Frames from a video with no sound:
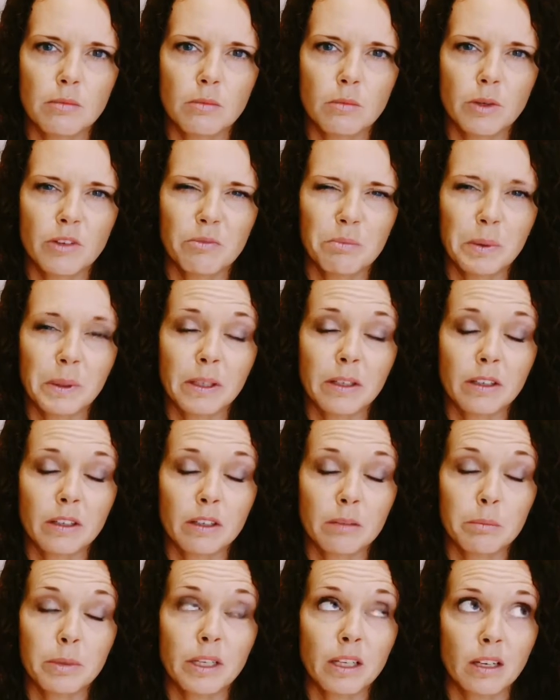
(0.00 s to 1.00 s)
We've
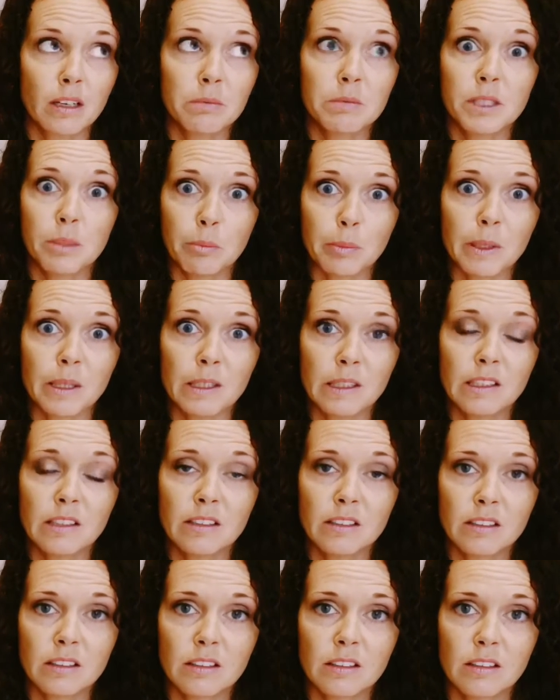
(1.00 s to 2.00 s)
become
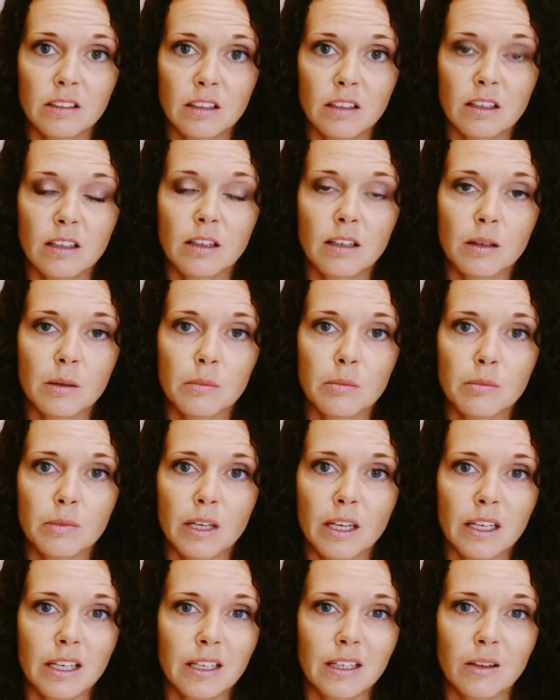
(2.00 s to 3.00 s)
dependent, and
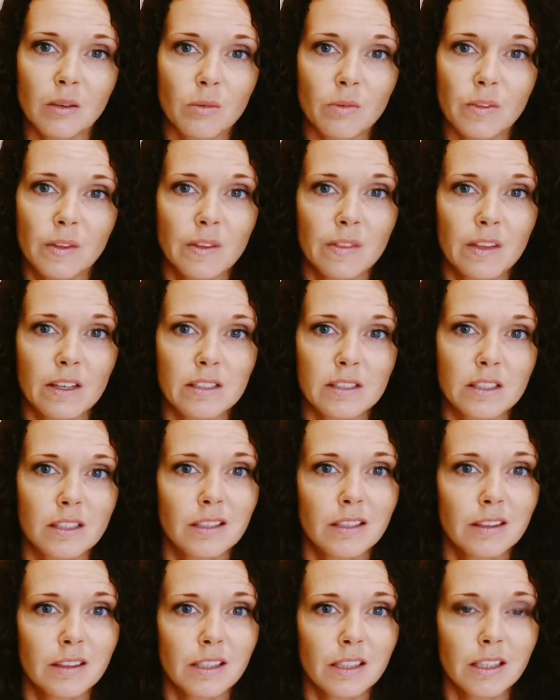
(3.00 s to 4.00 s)
I don't think that's a
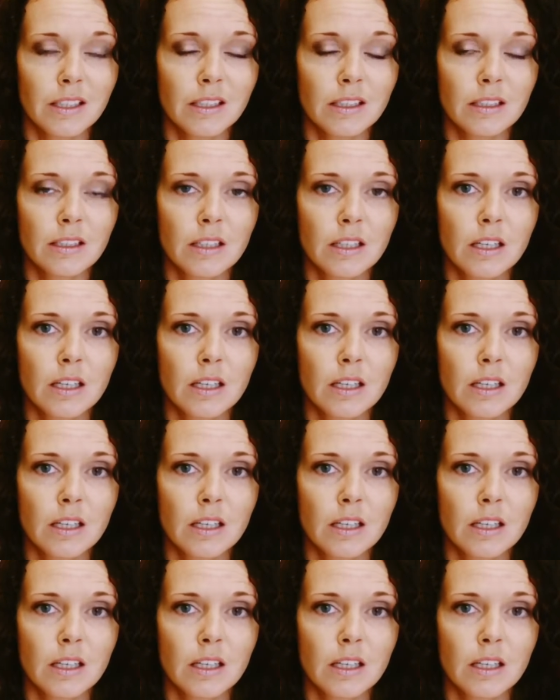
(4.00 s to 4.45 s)
good thing.